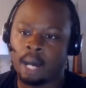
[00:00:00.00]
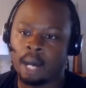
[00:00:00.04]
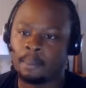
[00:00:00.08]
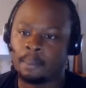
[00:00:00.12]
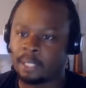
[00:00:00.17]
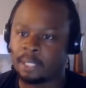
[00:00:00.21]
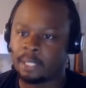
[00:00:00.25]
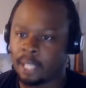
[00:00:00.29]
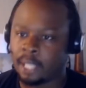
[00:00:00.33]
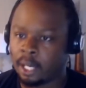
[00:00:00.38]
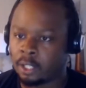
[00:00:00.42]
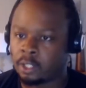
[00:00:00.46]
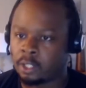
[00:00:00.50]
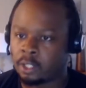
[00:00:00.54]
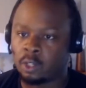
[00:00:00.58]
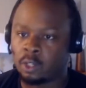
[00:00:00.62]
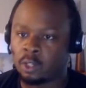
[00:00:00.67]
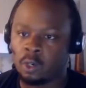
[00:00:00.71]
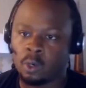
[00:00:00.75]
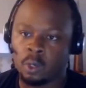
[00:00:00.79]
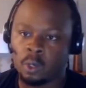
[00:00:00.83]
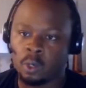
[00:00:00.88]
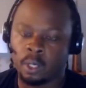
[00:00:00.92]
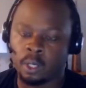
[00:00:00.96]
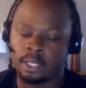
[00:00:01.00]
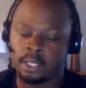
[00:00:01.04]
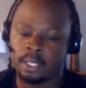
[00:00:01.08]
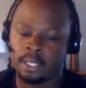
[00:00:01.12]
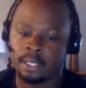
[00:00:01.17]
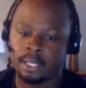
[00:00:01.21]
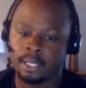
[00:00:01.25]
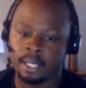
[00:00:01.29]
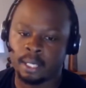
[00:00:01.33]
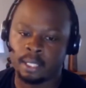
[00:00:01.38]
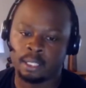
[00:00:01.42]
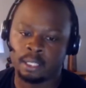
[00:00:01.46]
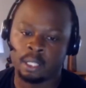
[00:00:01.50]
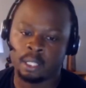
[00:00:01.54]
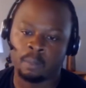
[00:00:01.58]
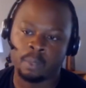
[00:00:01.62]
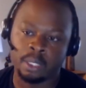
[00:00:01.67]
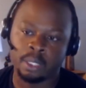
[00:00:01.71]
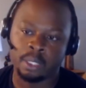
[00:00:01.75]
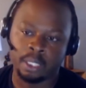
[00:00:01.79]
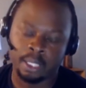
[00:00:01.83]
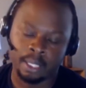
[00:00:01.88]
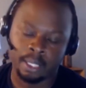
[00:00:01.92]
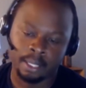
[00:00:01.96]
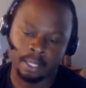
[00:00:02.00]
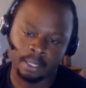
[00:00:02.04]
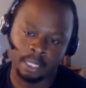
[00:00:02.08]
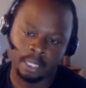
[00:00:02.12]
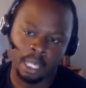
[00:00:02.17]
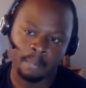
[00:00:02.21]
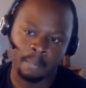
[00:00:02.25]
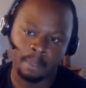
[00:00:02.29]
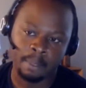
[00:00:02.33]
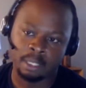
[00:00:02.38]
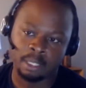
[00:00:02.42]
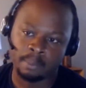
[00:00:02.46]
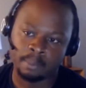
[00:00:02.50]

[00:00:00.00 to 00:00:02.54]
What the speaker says: Assata Shakur, she says that when she examines